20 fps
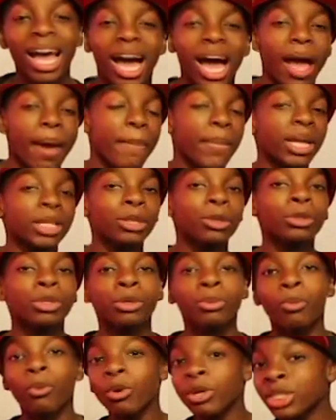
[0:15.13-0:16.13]
I may do
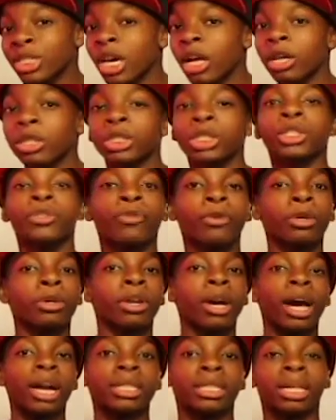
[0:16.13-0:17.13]
some more challenges for you
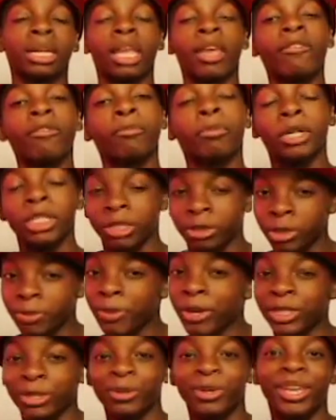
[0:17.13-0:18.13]
guys and even bring some
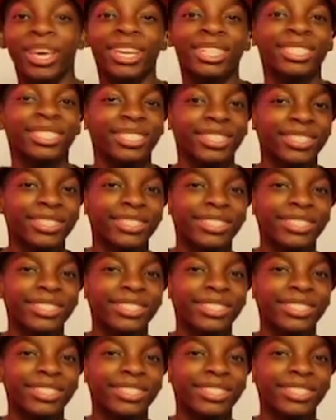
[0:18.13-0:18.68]
special guests.